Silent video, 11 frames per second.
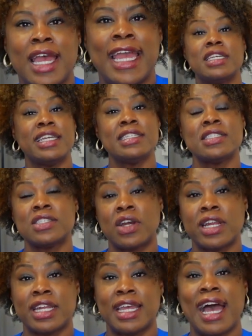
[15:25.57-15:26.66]
To get
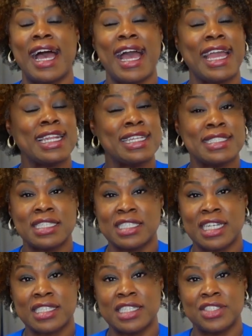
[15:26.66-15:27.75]
started, I highly
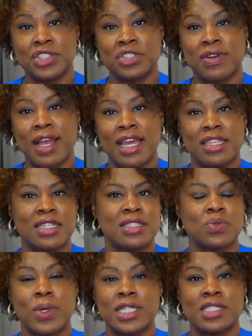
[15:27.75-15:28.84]
suggest that you try this
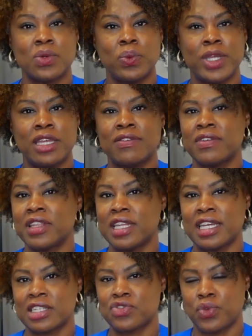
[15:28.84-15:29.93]
once a week for the
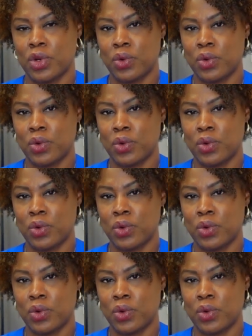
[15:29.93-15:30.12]
next 4